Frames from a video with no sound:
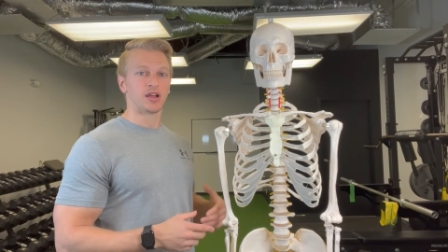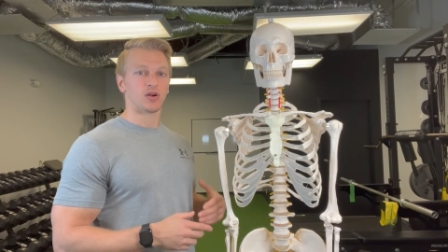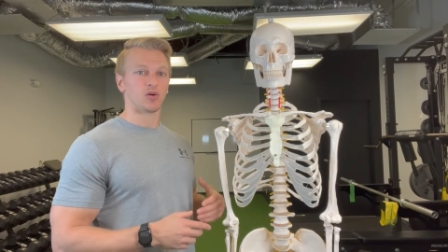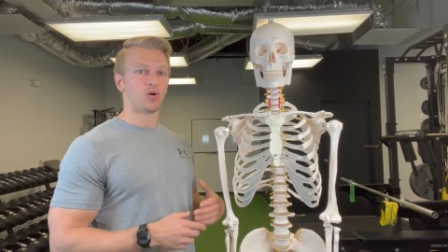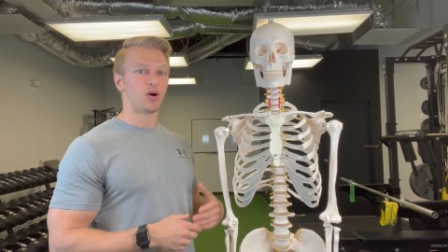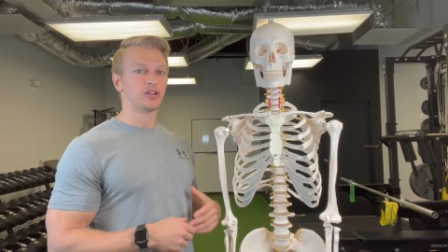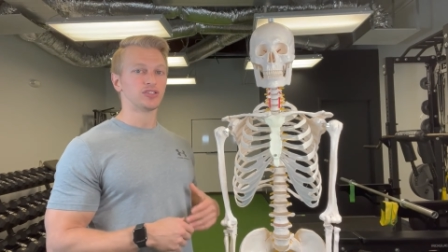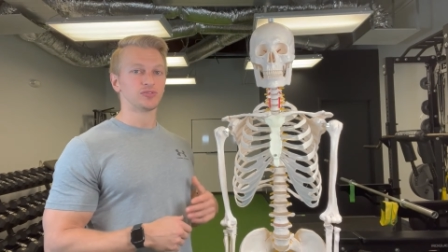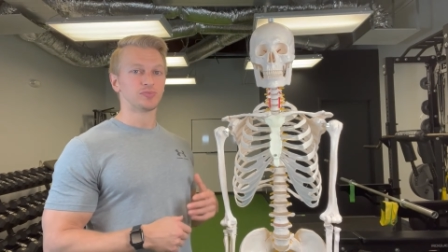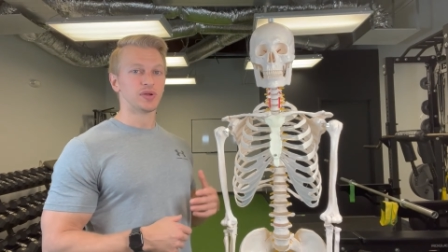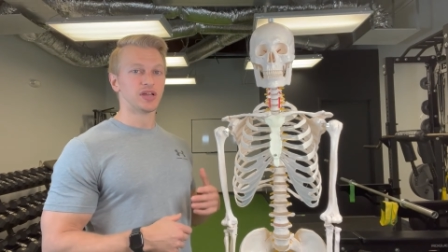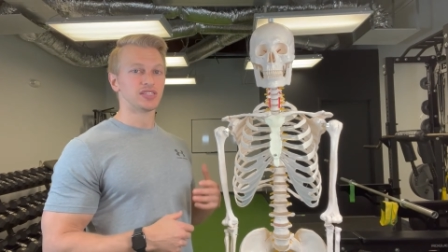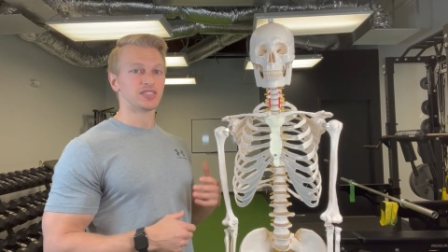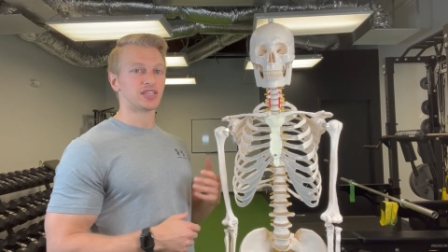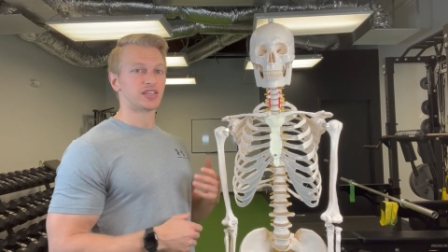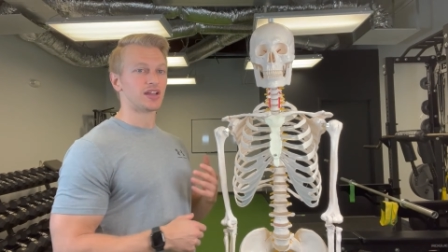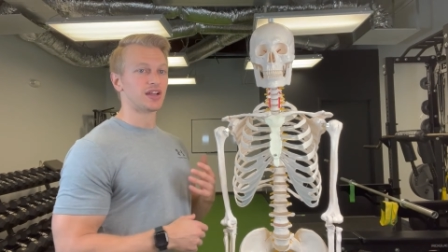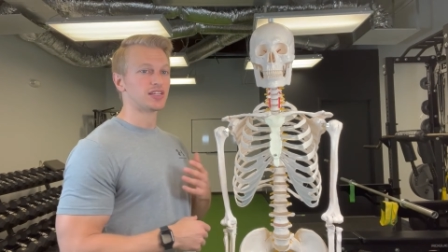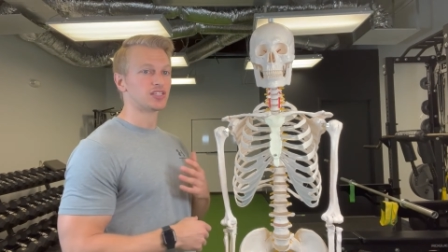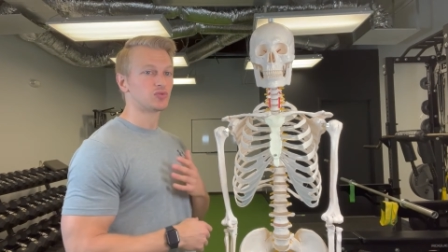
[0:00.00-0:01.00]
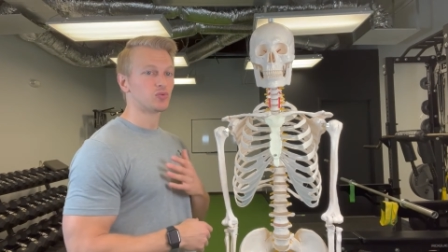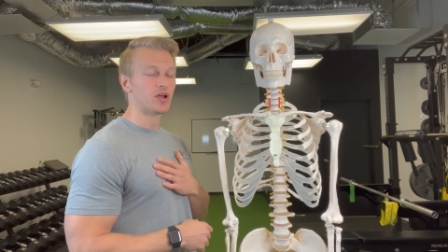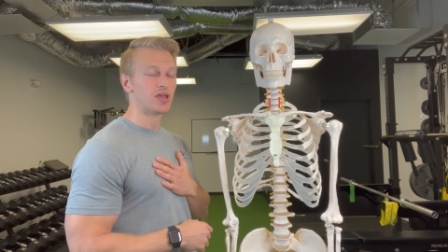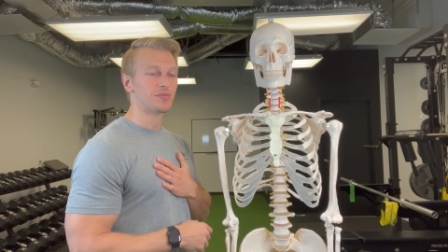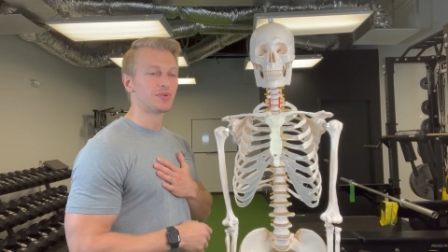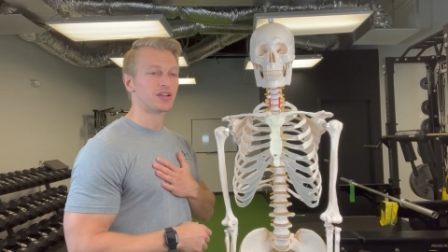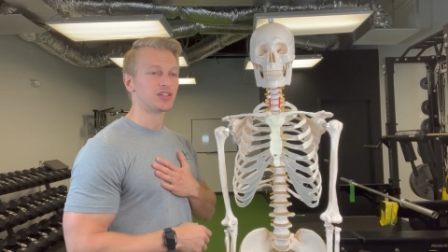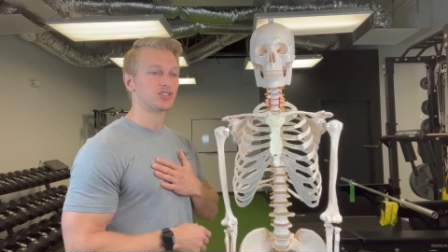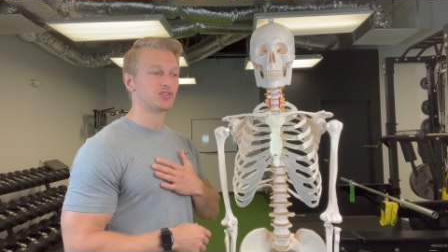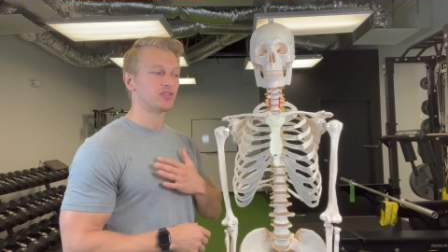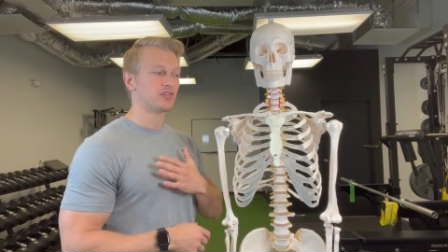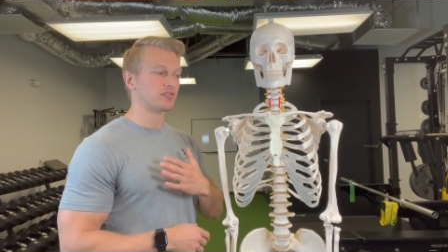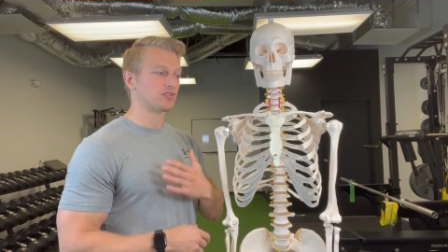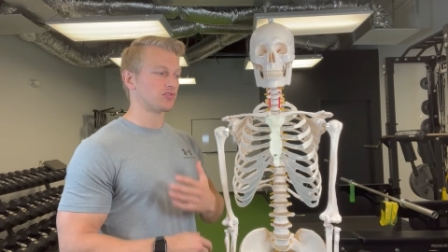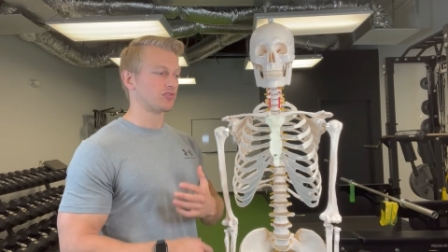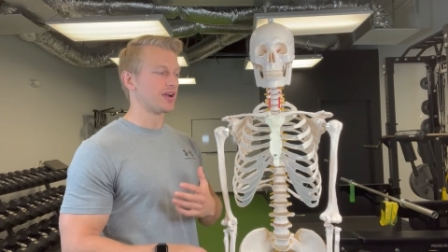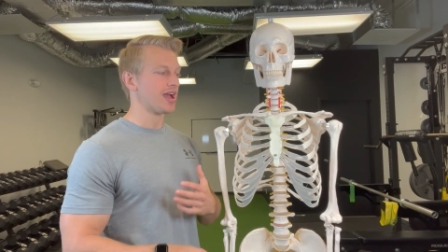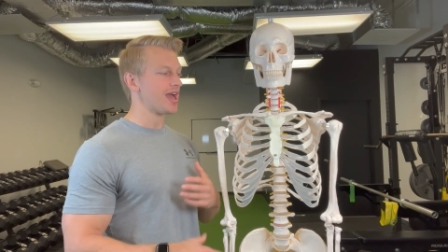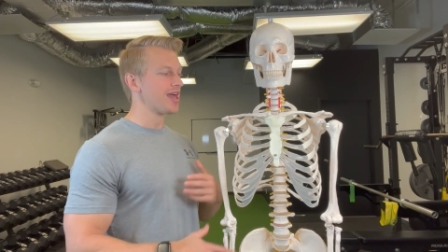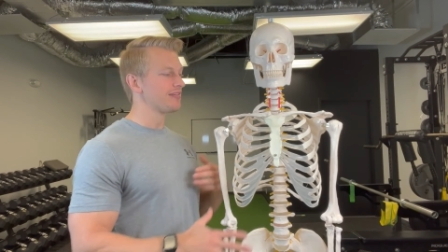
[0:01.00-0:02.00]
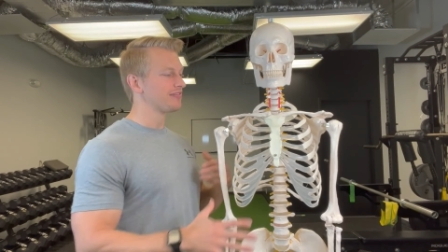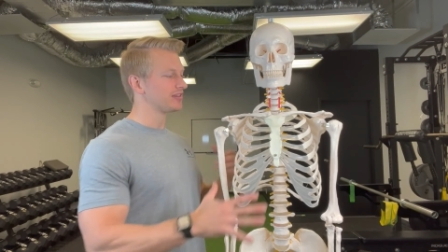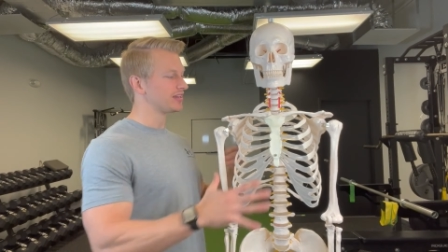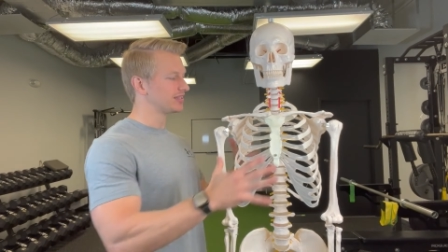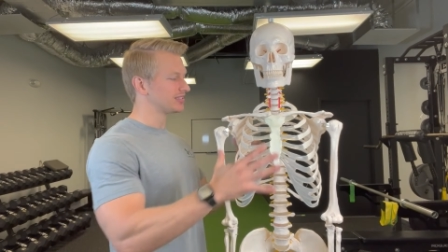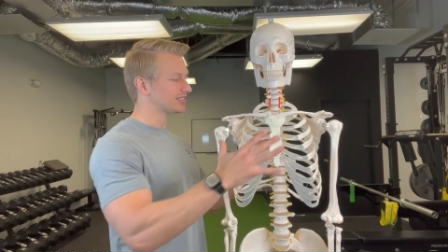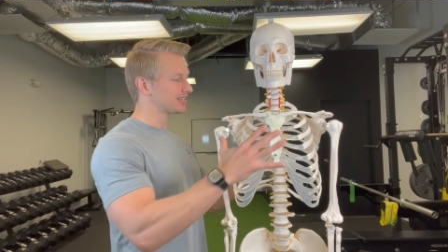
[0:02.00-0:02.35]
Quadruped's a nice way because you have gravity.